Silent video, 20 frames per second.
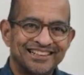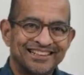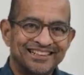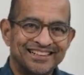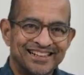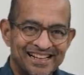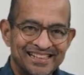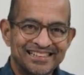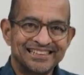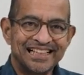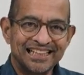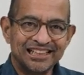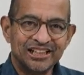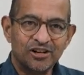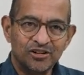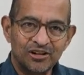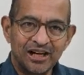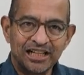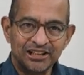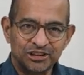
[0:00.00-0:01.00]
right? That
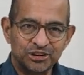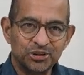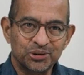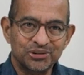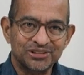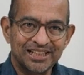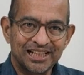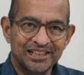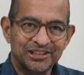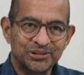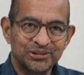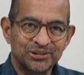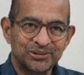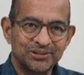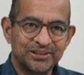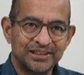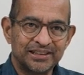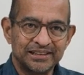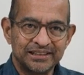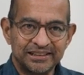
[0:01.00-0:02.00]
I showed that to
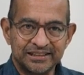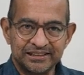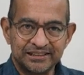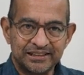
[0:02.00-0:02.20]
you earlier,